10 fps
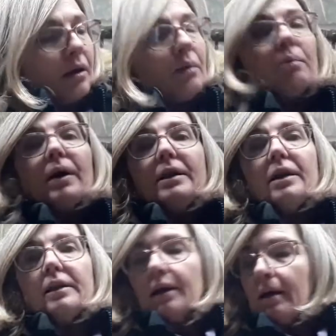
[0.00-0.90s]
When
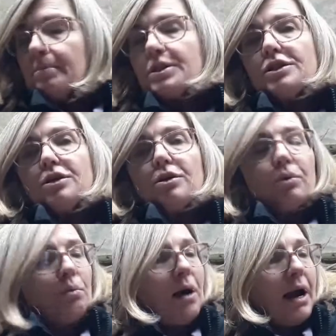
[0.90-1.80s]
it comes to
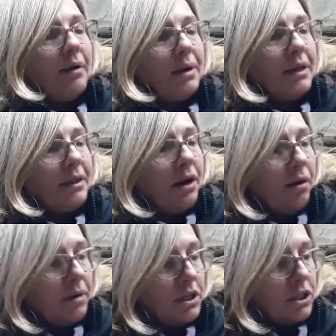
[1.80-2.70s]
wiring the
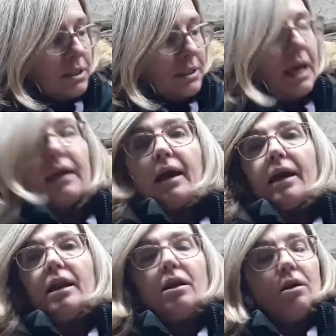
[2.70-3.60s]
oranges, take
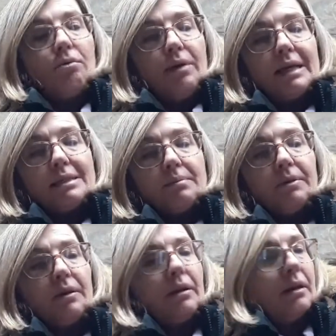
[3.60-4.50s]
a
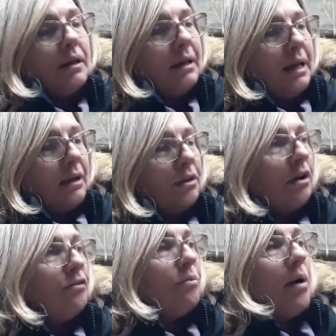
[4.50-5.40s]
reasonable length
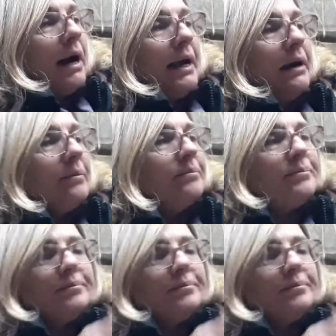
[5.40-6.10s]
of wire,